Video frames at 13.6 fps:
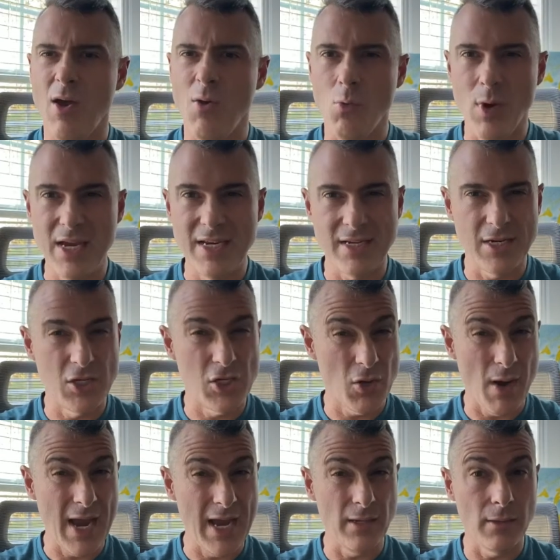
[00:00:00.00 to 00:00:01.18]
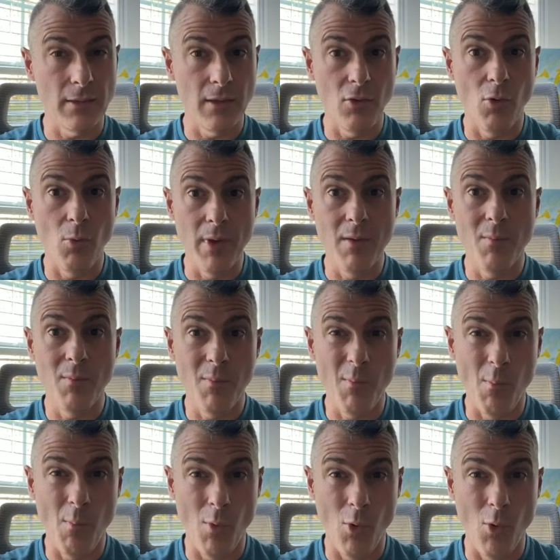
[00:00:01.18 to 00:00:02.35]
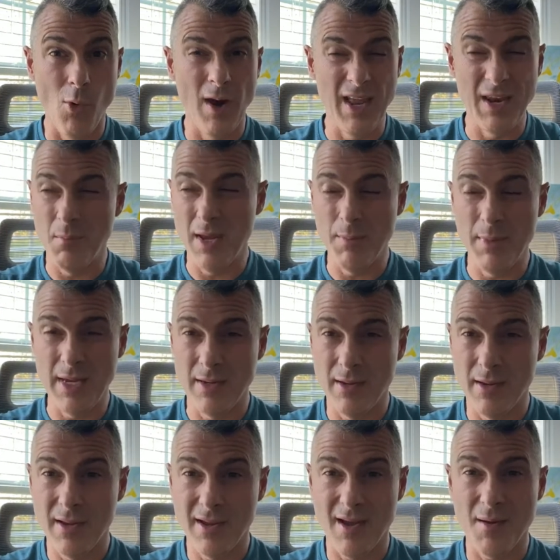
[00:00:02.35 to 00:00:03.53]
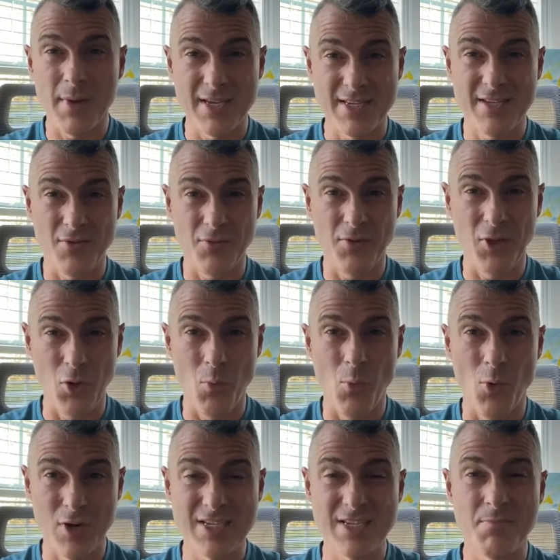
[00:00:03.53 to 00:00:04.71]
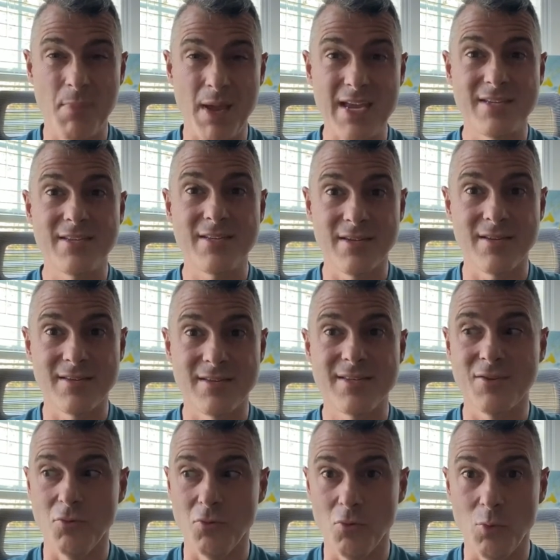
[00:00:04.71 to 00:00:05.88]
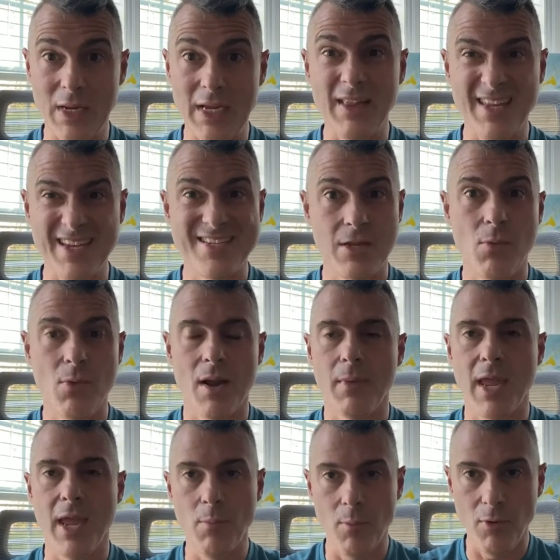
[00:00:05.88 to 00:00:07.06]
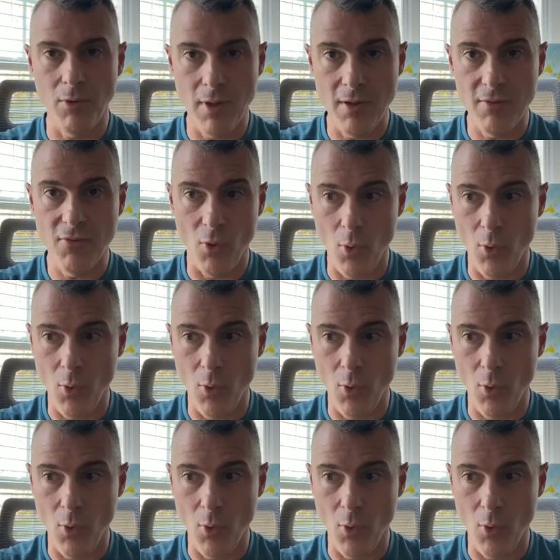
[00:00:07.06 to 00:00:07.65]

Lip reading: I wish I'd tried a little bit more and maybe cut myself a little more space to really see what I'm capable of?